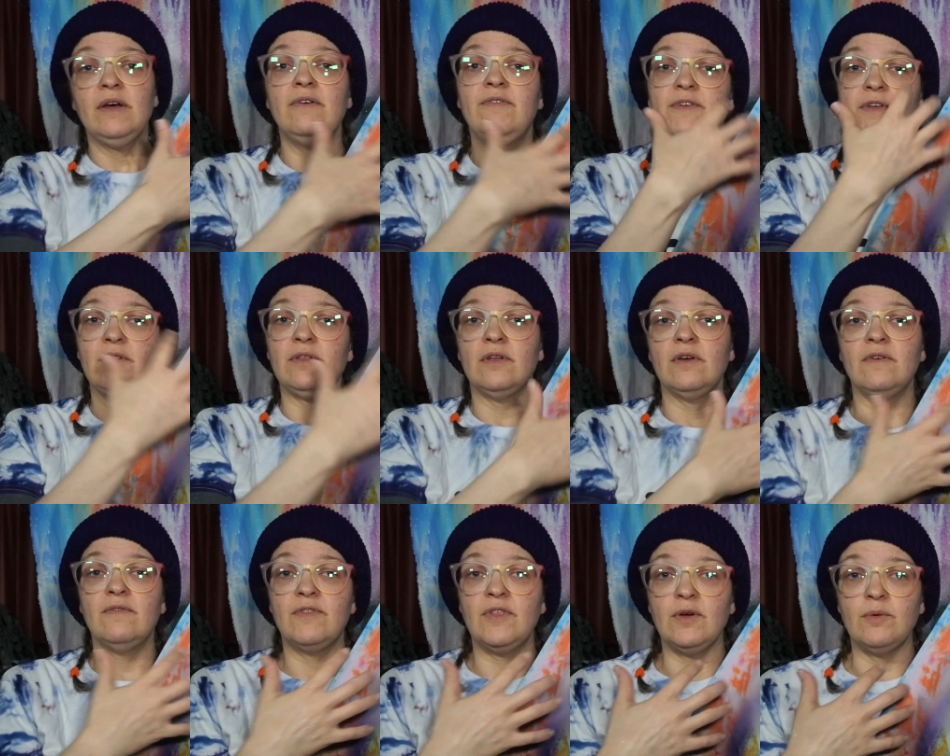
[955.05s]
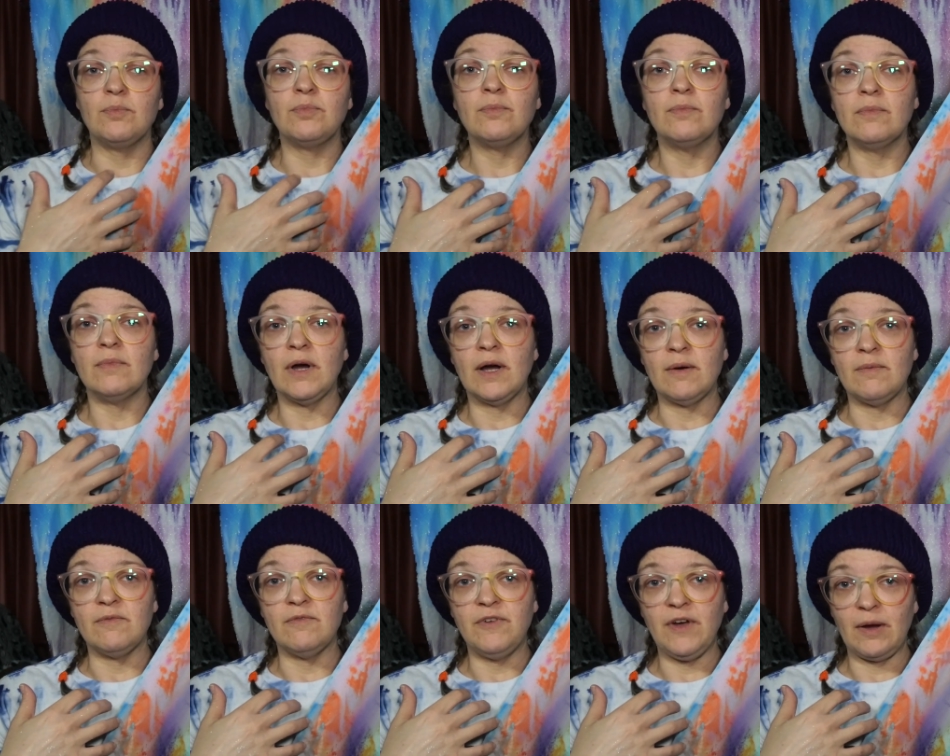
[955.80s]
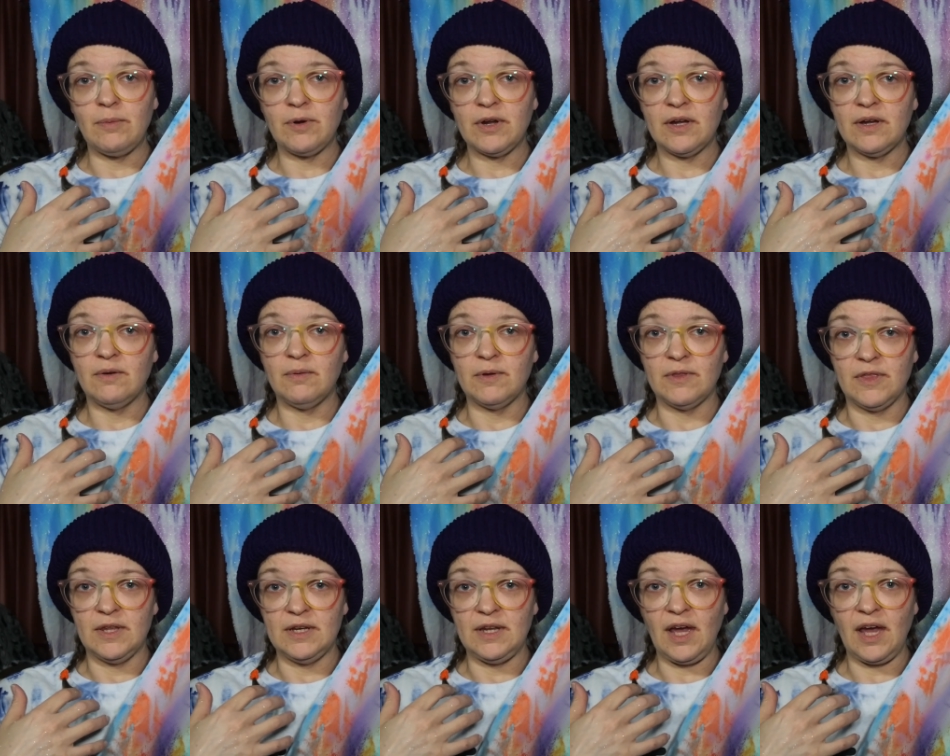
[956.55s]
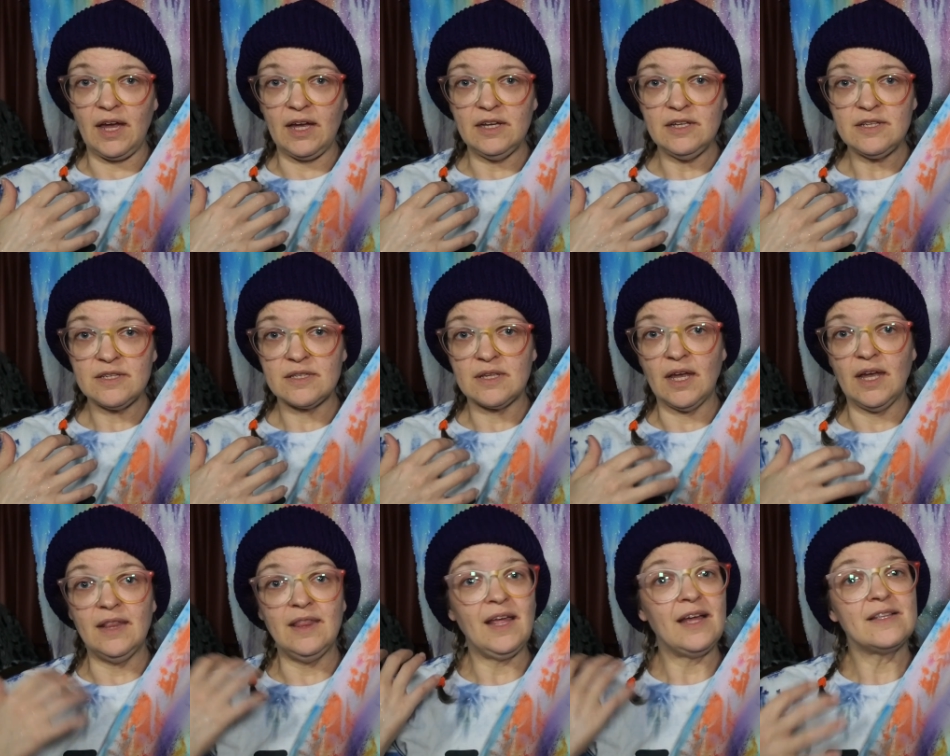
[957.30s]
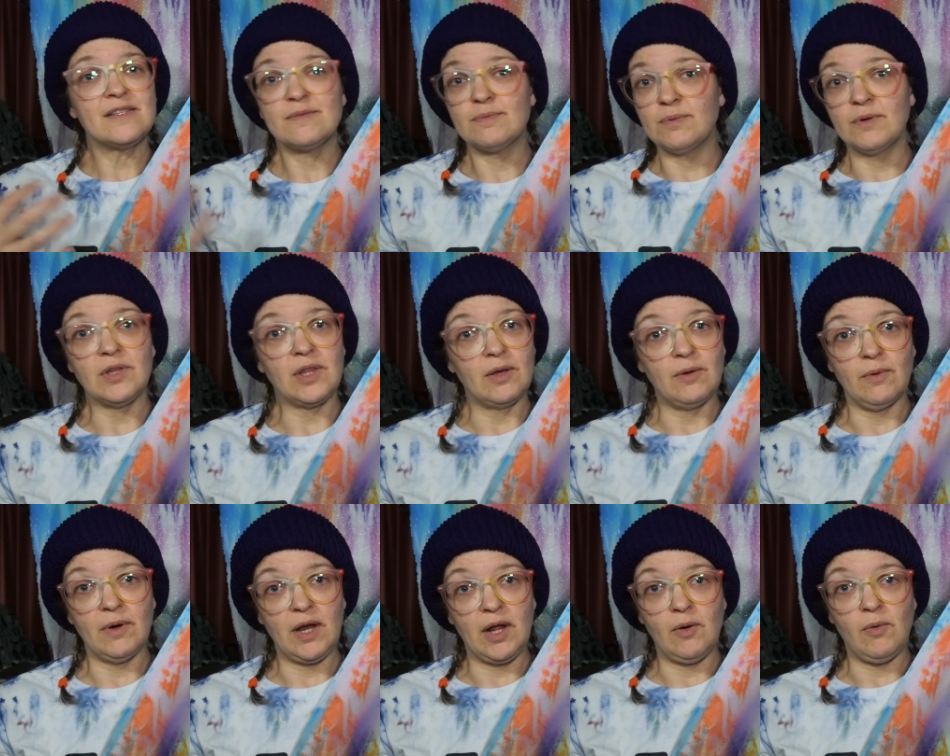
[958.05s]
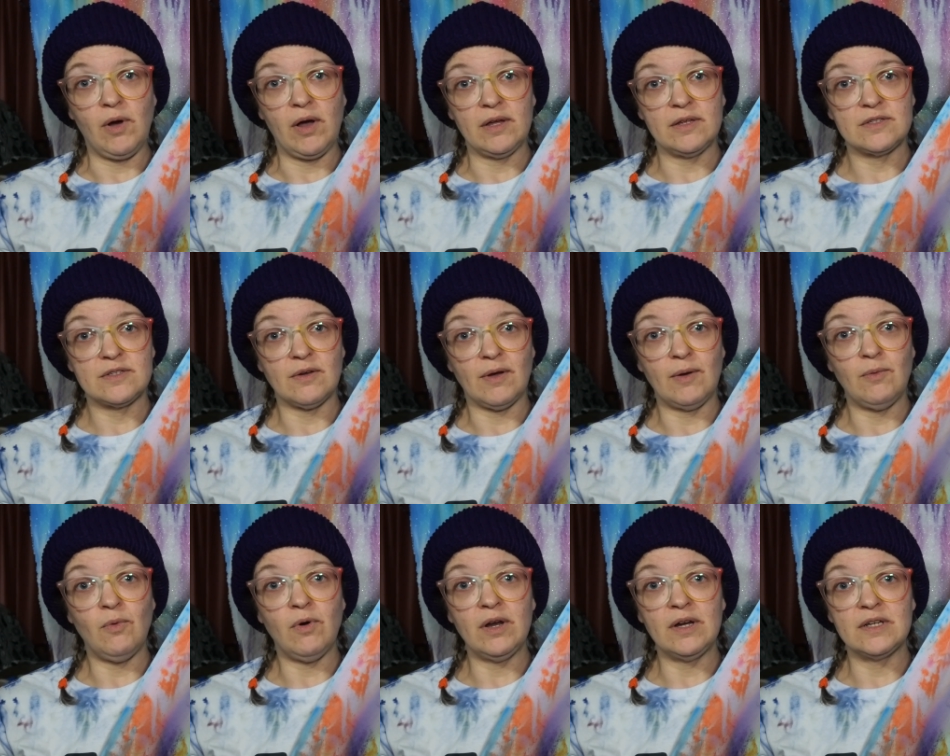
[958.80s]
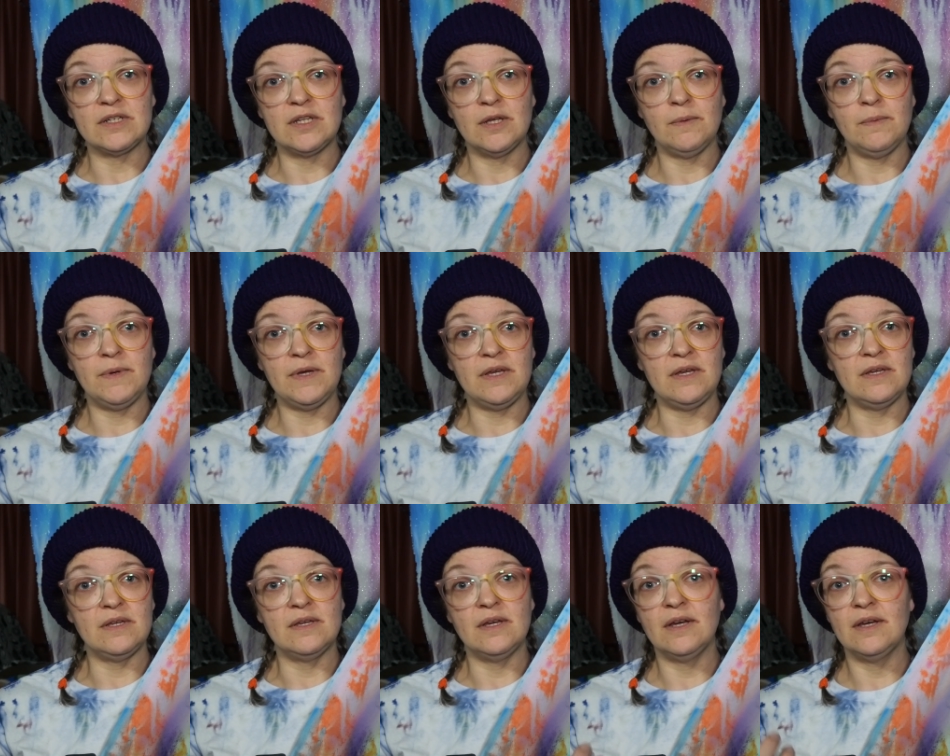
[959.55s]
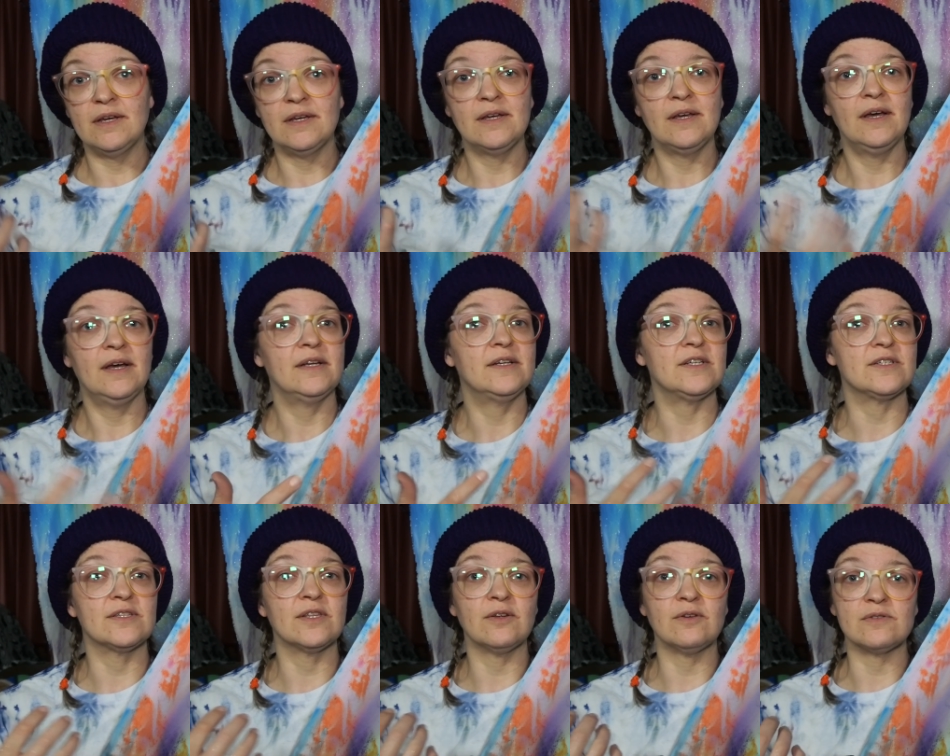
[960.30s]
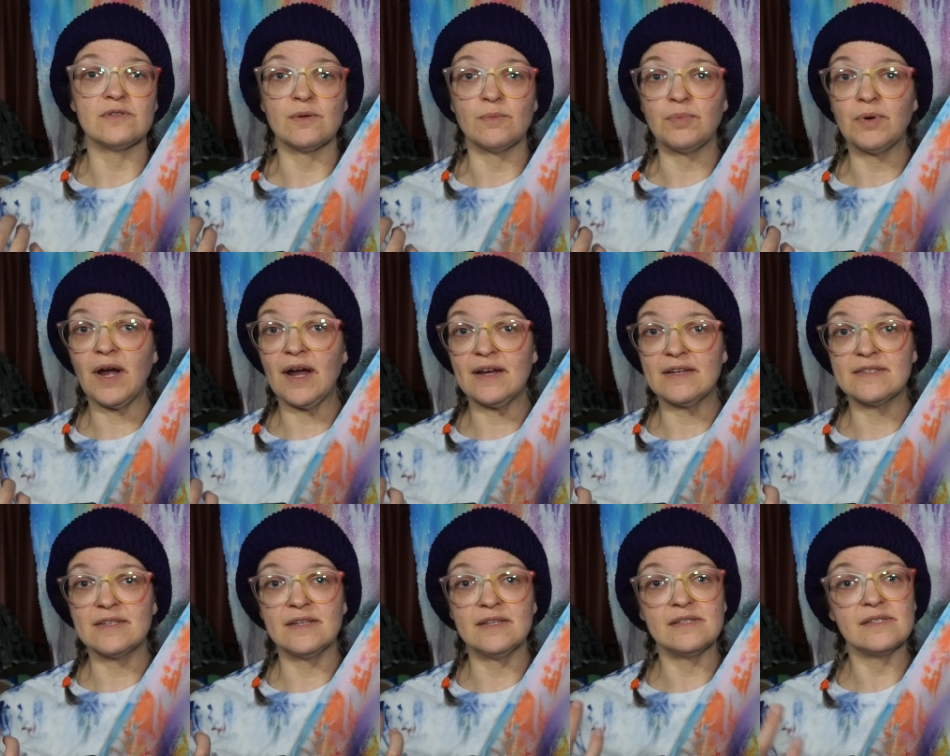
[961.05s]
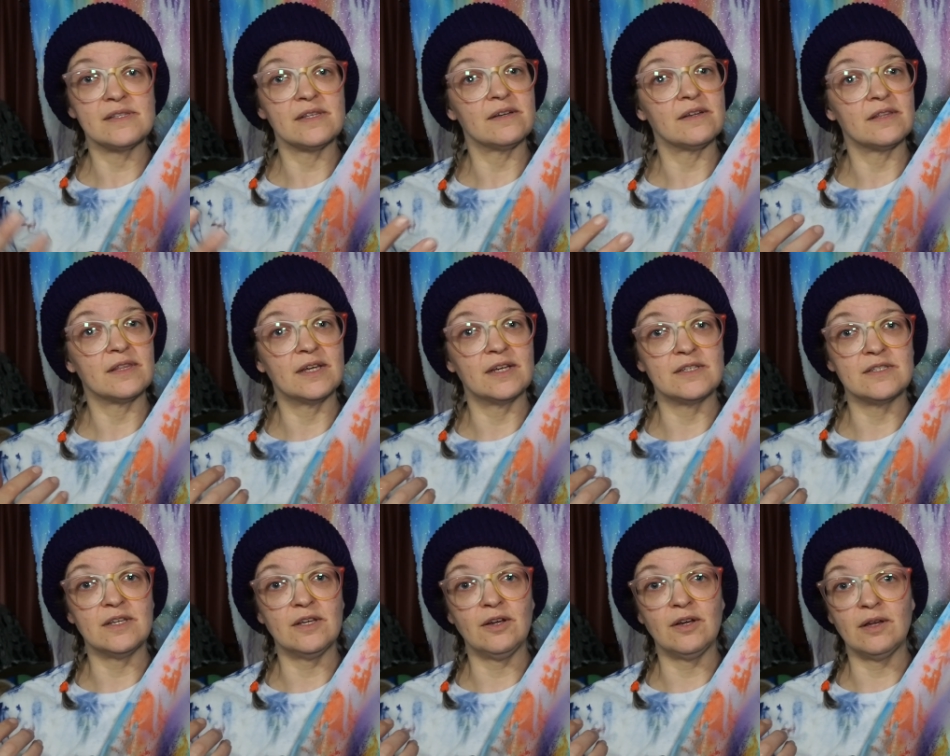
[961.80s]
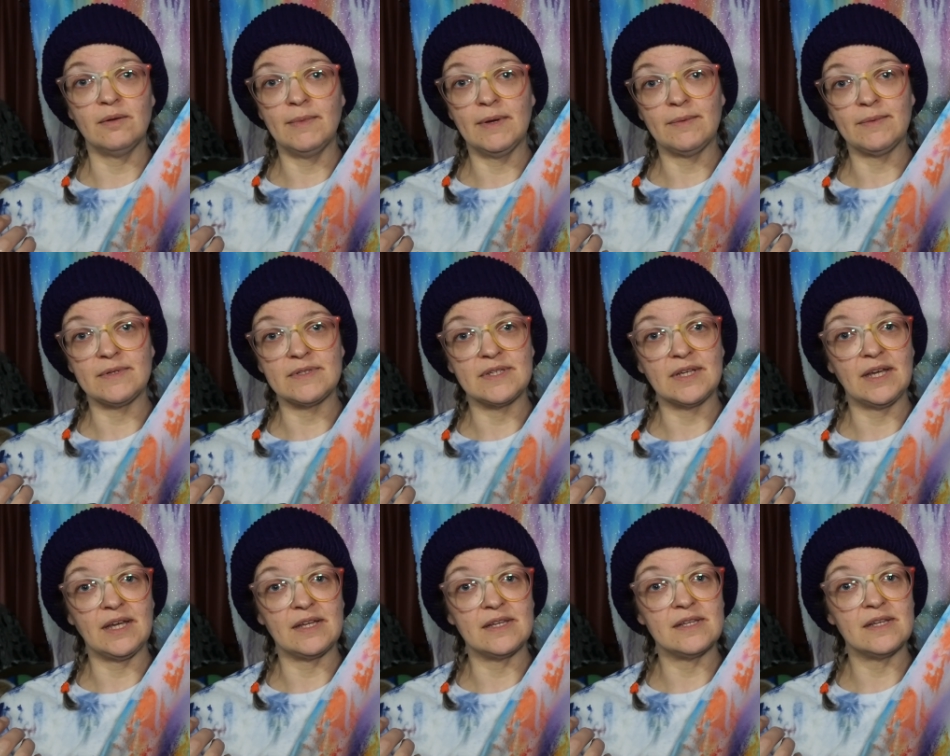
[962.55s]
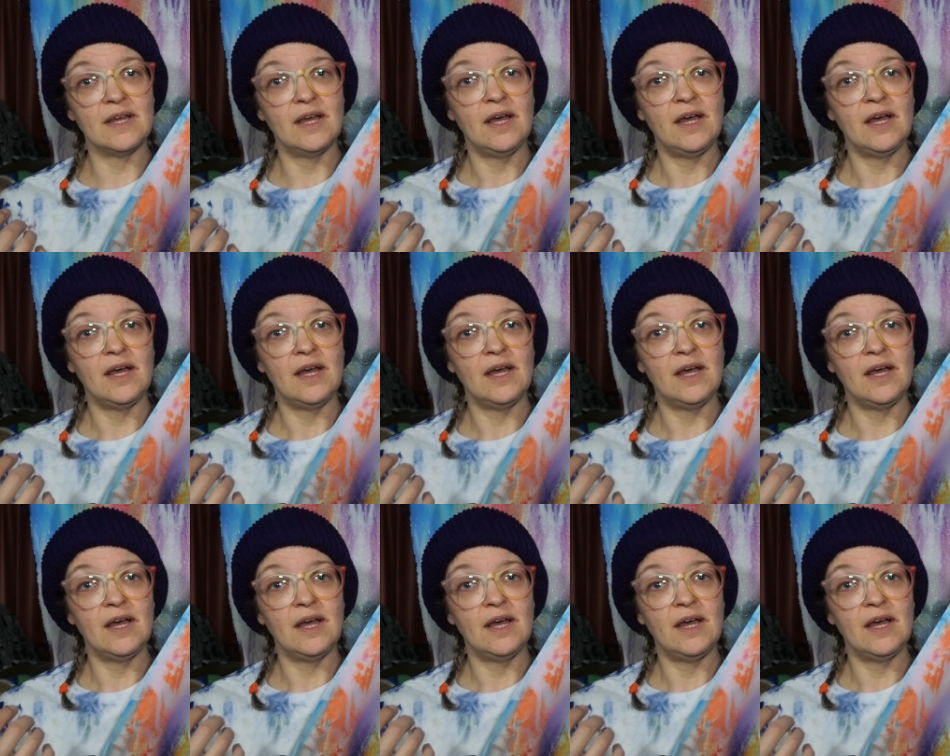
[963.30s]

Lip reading: feel of the fabric with the dyes, and that's really what I want. So I want it to be just little surprises, little things that you're going to be able to get,